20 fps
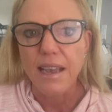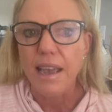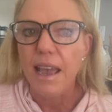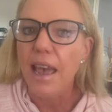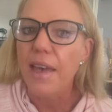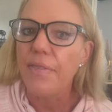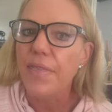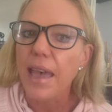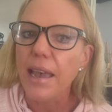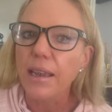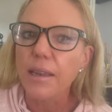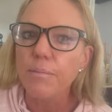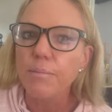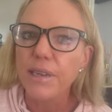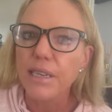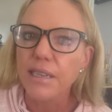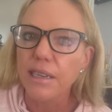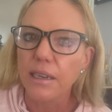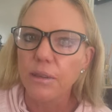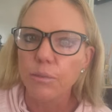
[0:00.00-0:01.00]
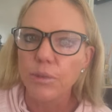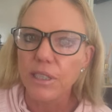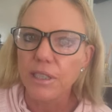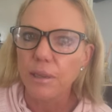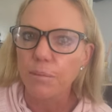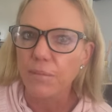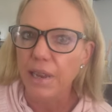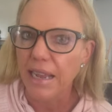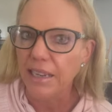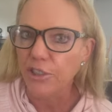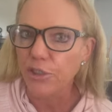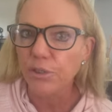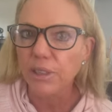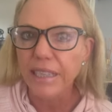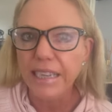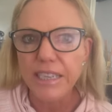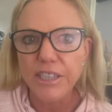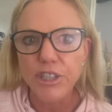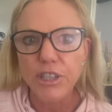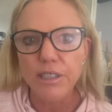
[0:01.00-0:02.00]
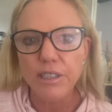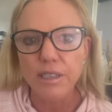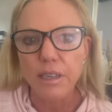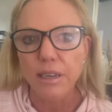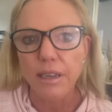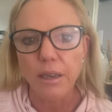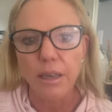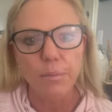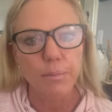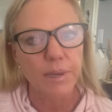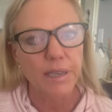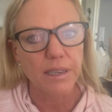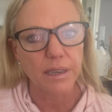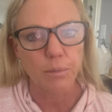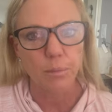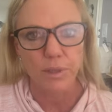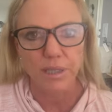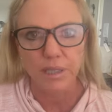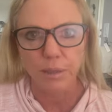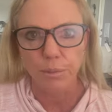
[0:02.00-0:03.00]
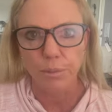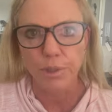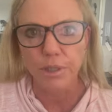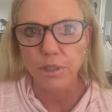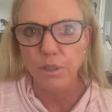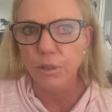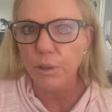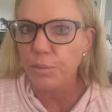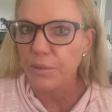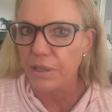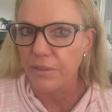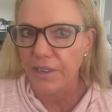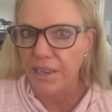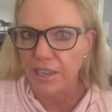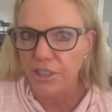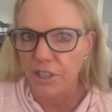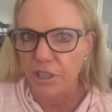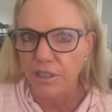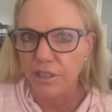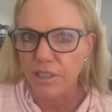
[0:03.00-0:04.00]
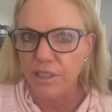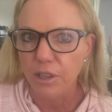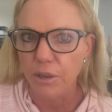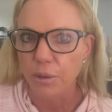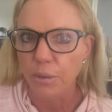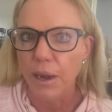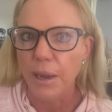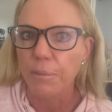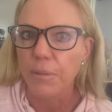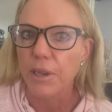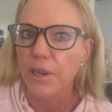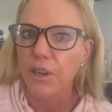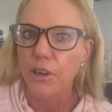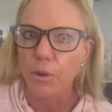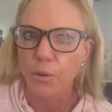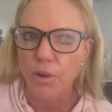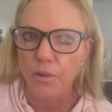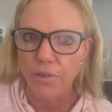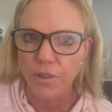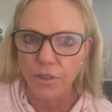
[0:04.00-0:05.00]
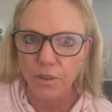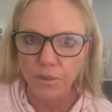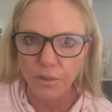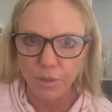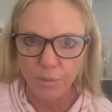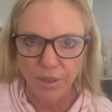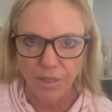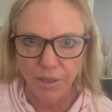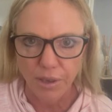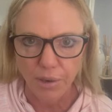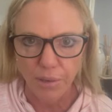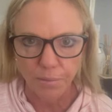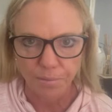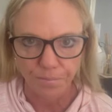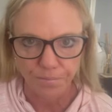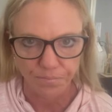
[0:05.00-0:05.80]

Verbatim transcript: And that can be done with some natural agents and it can be done with some prescriptive agents. So I'm gonna go over those with you.